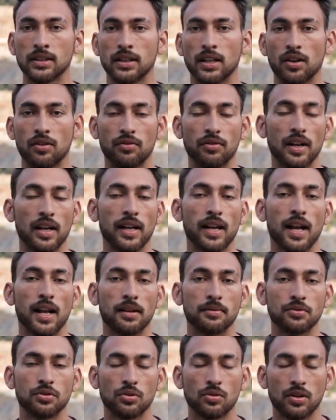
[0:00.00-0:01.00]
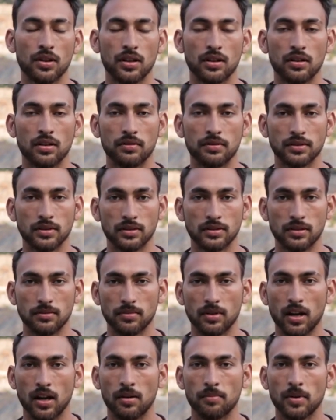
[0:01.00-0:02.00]
That really helps your nervous system
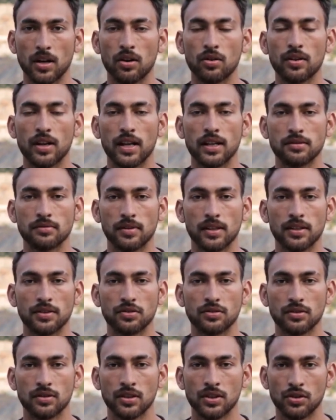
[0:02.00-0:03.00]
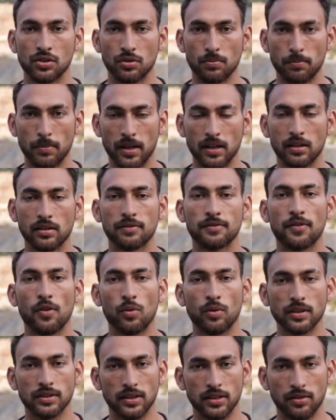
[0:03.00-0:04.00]
calm down, as well as your mental
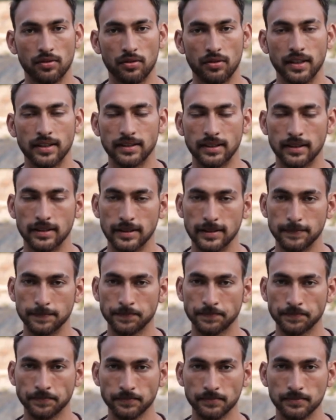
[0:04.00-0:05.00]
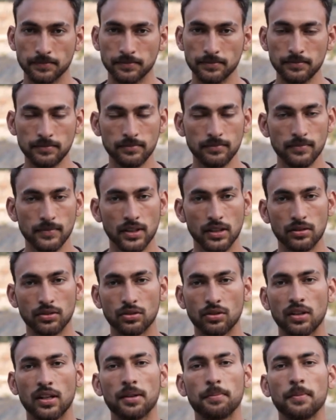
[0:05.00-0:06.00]
focus increases.
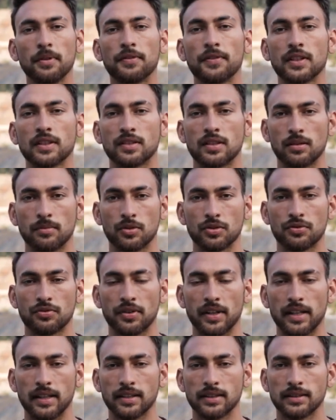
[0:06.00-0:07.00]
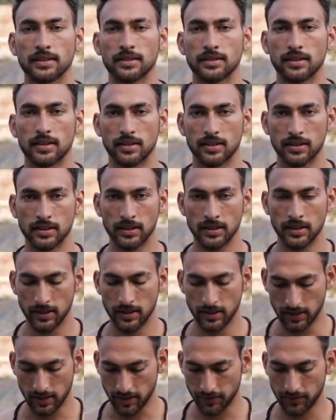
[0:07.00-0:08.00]
So let me first demonstrate the
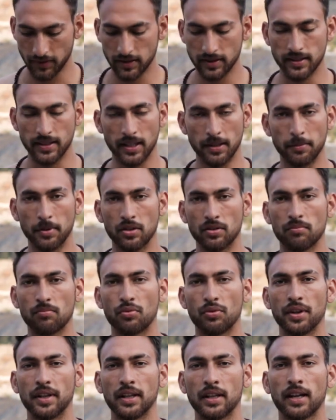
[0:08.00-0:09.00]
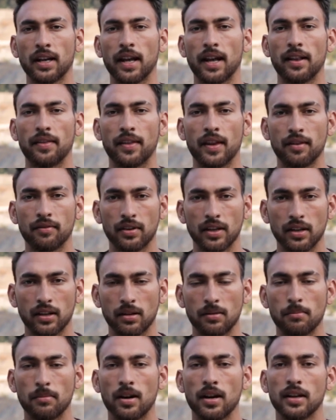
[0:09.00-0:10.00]
different segment of breathing, and then we'll
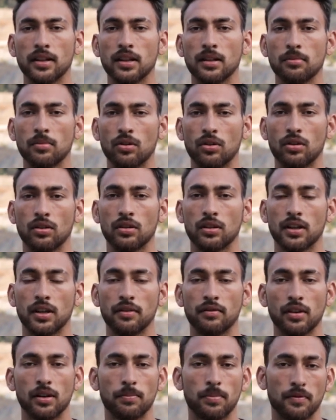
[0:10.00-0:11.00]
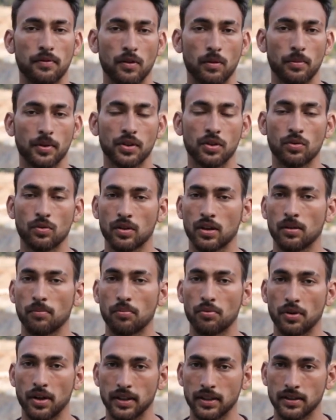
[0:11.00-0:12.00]
combine them all and we'll perform a yogic
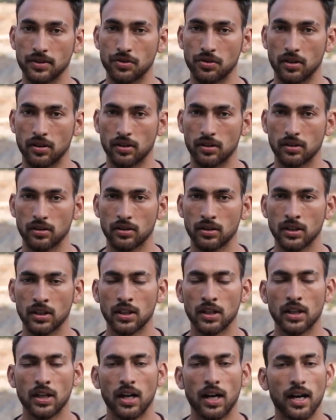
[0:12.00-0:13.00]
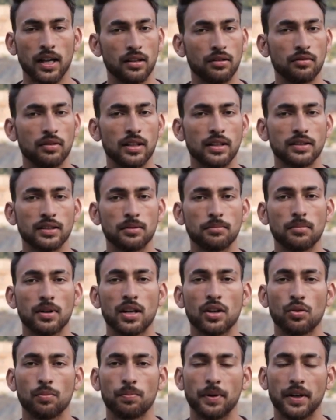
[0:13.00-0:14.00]
breath in general. Otherwise, in
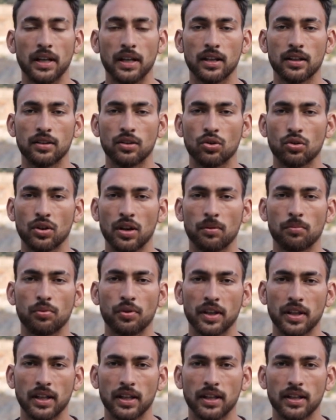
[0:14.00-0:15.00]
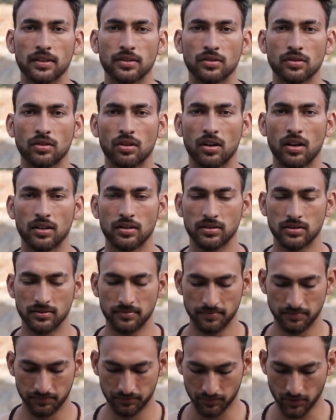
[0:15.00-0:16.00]
my opinion, yogic breathing is not
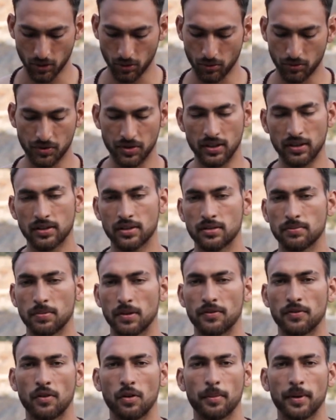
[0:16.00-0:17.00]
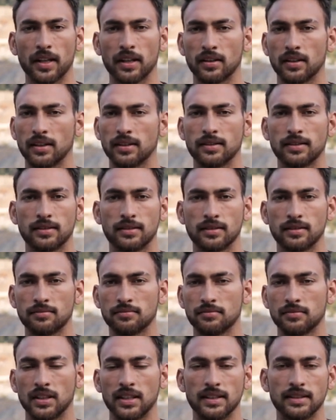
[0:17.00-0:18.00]
just performing
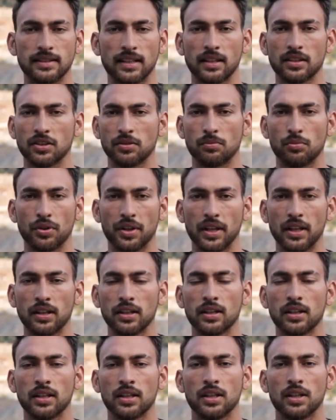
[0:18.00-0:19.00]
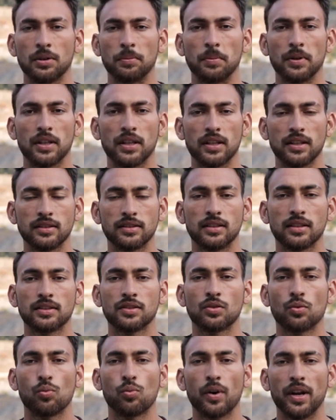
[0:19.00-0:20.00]
these section breathing, but it is
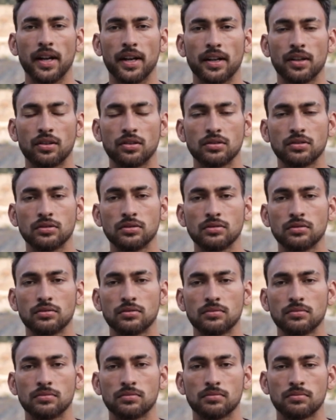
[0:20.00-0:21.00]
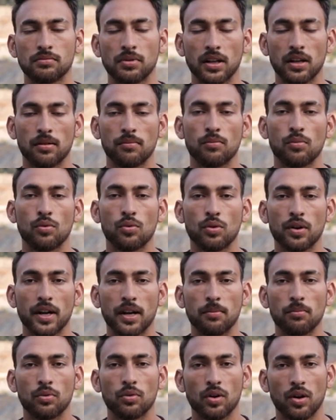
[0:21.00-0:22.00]
just a way to become more
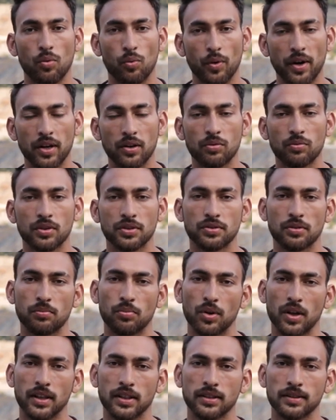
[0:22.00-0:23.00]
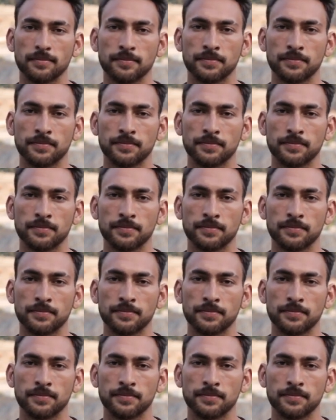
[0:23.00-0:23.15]
and more aware towards your breath.